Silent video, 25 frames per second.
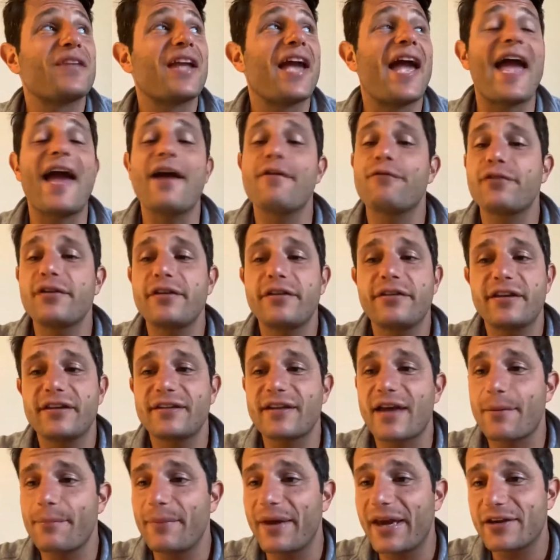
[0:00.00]
everything
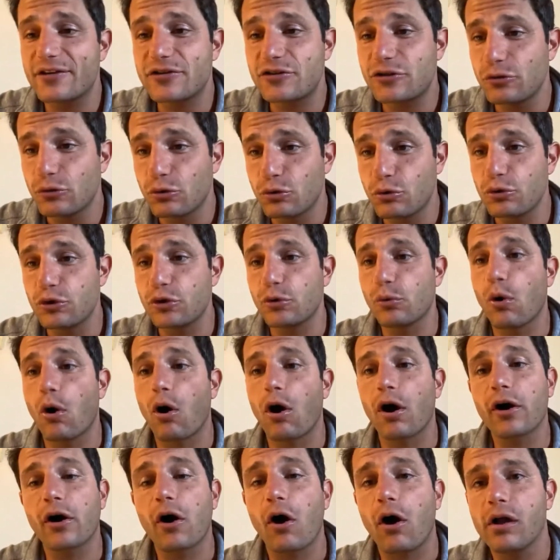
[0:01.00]
that makes you who you
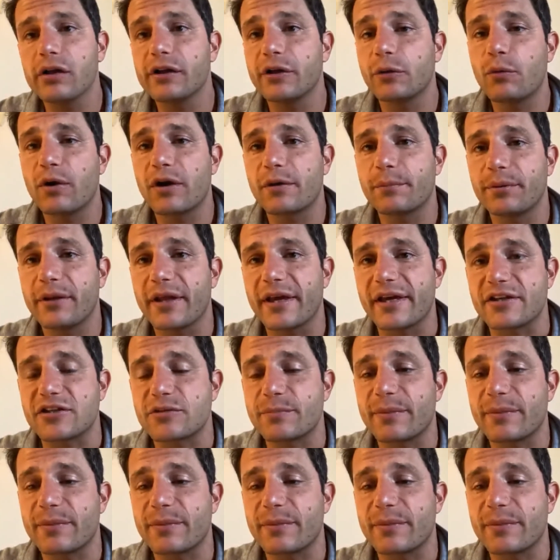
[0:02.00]
are all in one place,